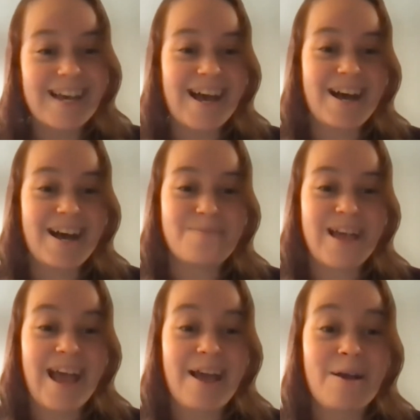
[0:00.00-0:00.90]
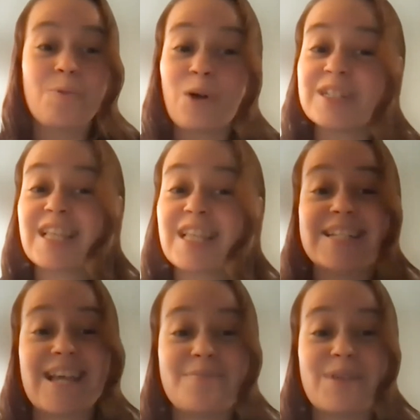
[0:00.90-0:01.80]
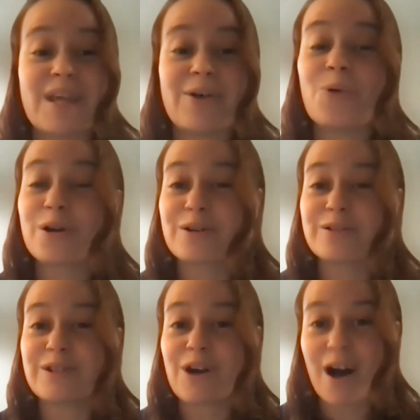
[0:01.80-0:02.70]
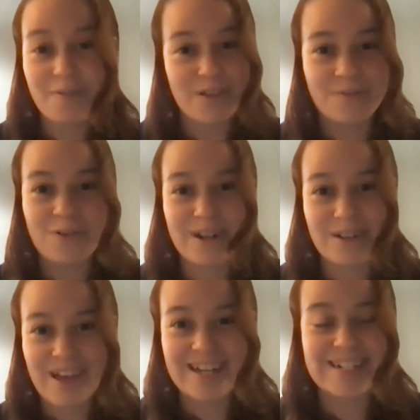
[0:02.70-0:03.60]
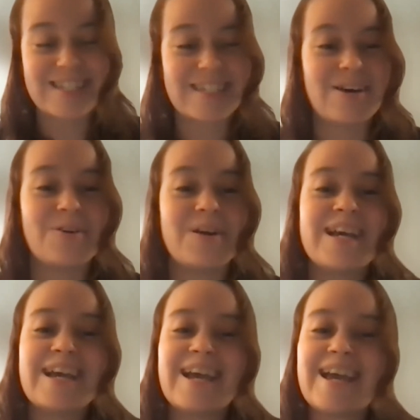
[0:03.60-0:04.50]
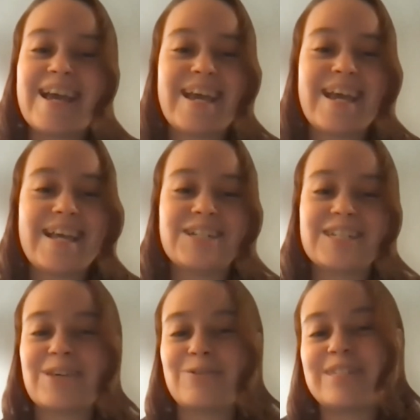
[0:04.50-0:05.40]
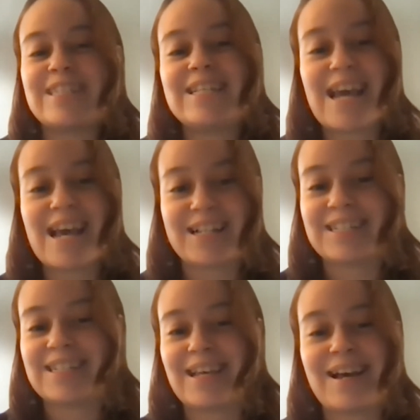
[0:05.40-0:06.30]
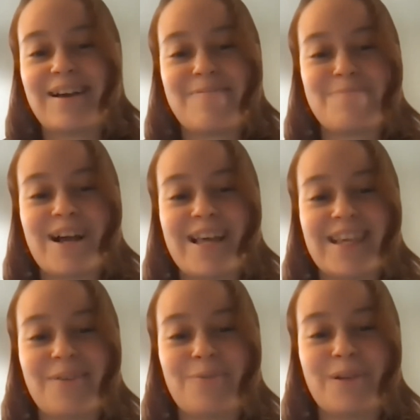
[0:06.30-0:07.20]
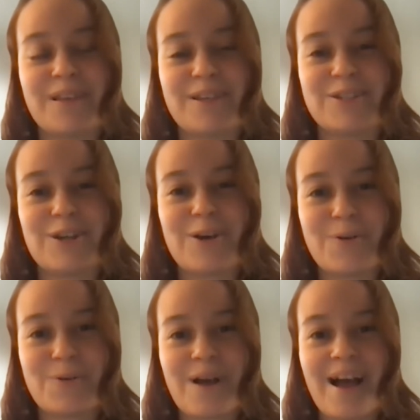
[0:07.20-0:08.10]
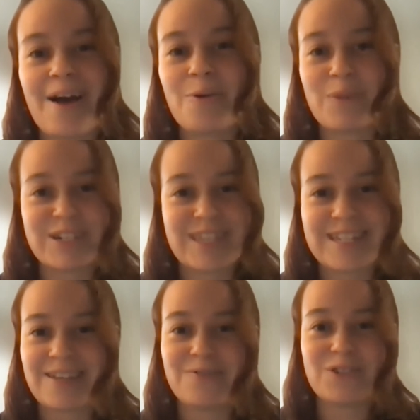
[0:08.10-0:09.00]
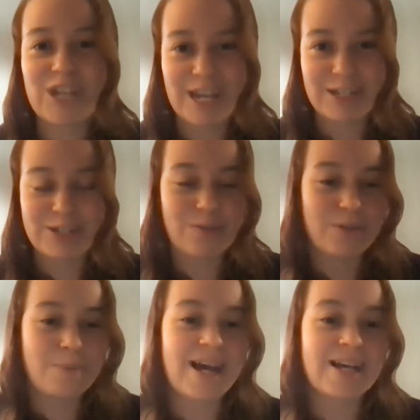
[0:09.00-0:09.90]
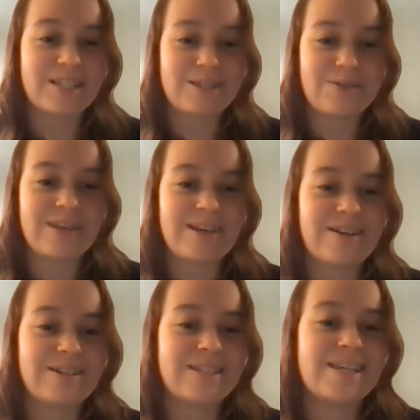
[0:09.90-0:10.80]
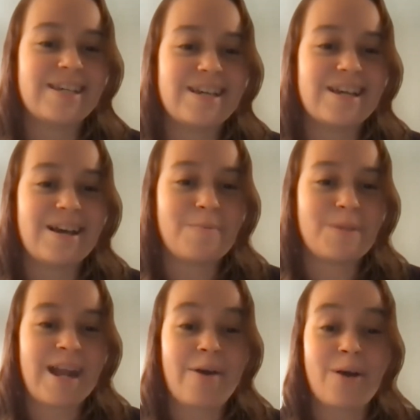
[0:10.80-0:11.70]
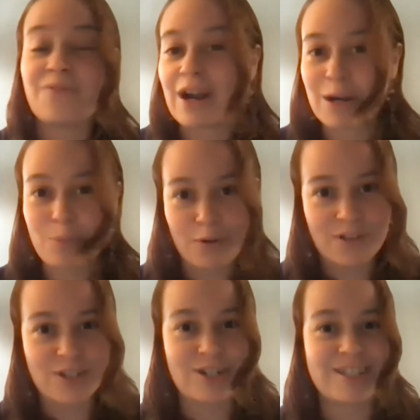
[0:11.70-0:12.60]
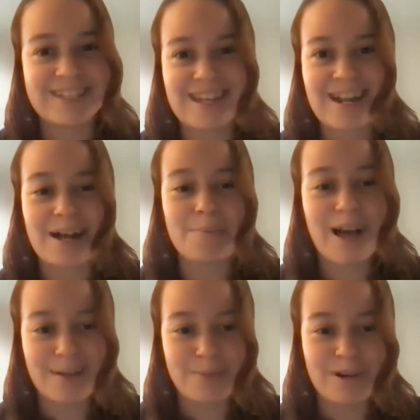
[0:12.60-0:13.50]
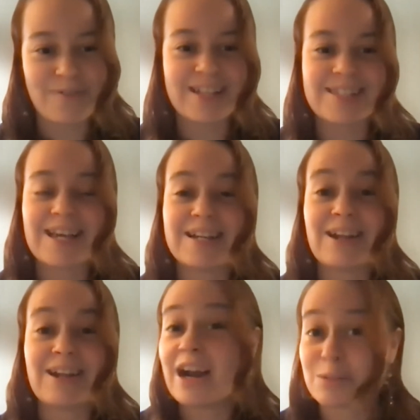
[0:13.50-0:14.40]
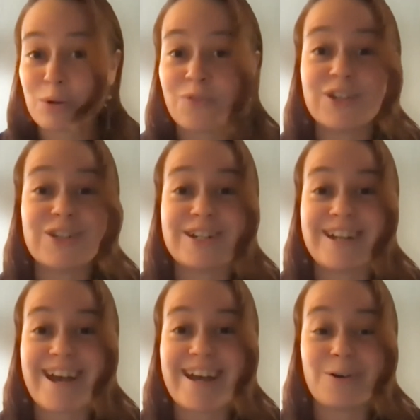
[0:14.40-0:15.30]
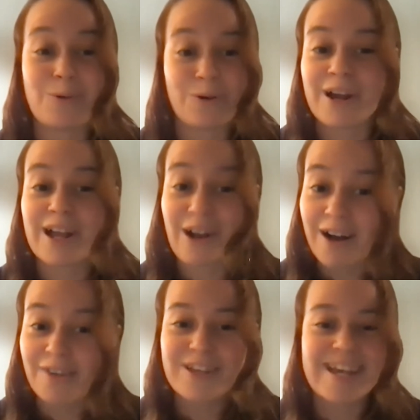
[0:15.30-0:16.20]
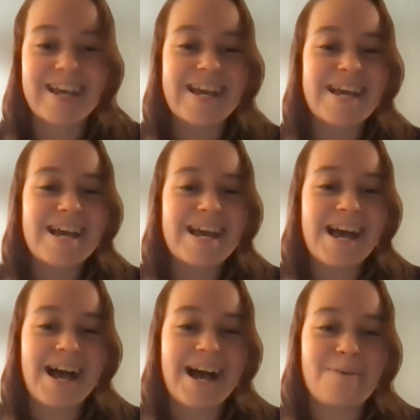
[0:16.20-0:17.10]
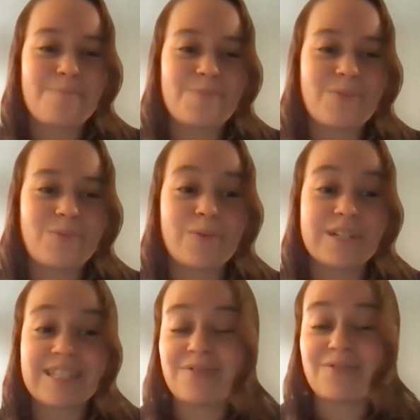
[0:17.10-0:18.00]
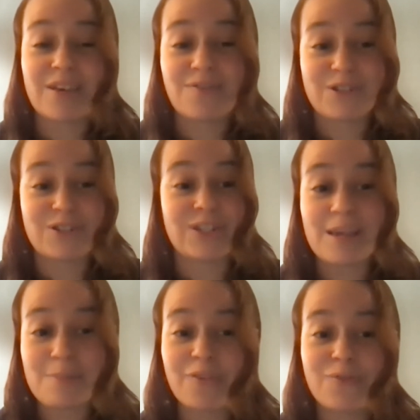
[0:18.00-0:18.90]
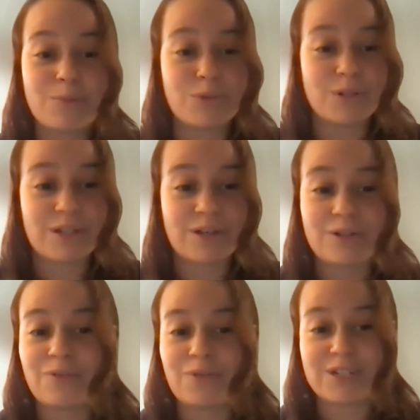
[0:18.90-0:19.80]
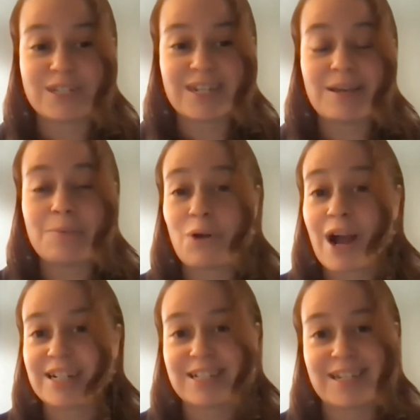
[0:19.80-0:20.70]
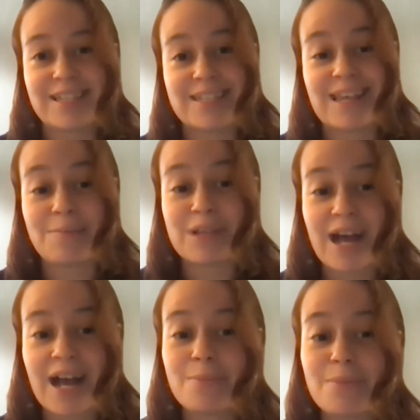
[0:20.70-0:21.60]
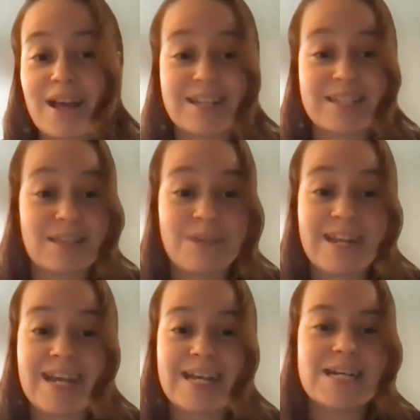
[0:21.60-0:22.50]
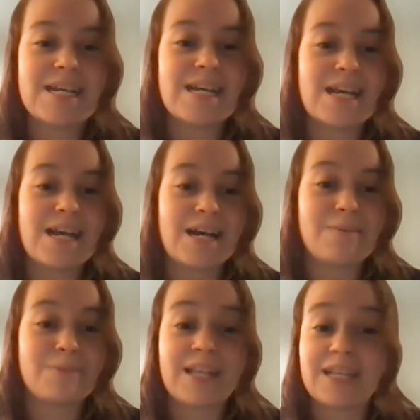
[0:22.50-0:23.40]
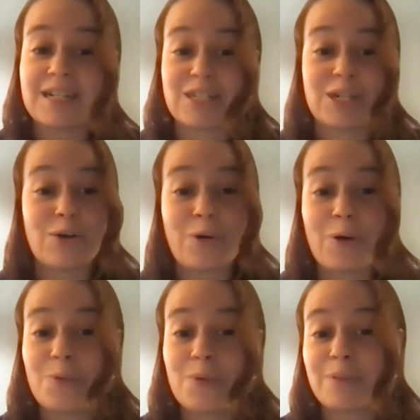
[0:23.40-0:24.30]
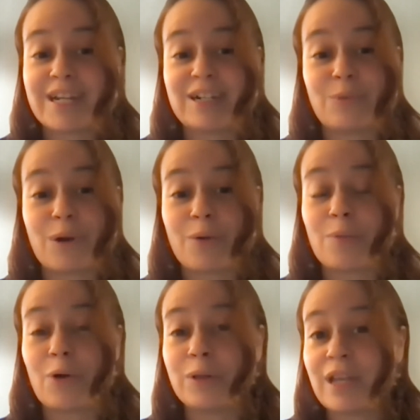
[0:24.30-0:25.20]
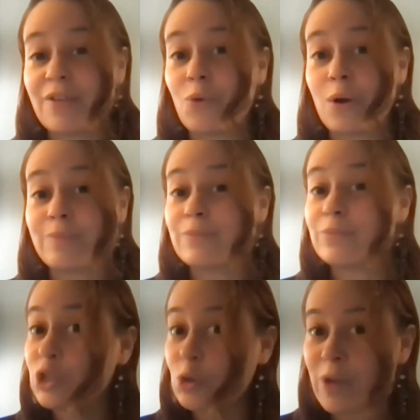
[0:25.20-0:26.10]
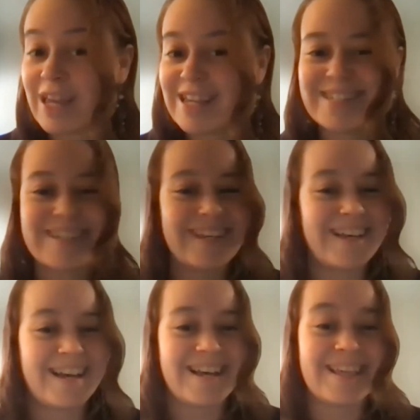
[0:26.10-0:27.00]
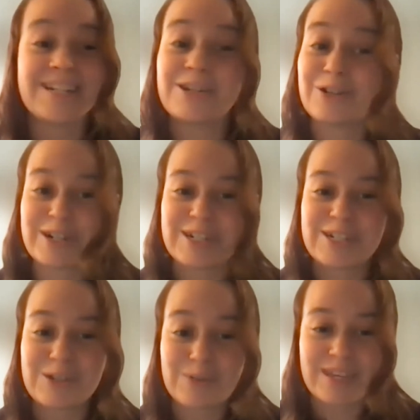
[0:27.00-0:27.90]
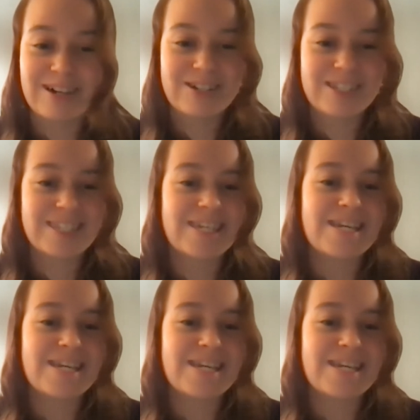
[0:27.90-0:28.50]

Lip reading: It was the last time that I ordered coffee for an event. So just those details, I think, really show how much things have changed over the past 2 years. Now I'm very proficient at setting up hybrid events and not as proficient at ordering coffee. We received the official email from Georgetown University practically at the same time as the meeting, telling us to go home and plan to work remotely for 2 weeks. That turned into 2 years.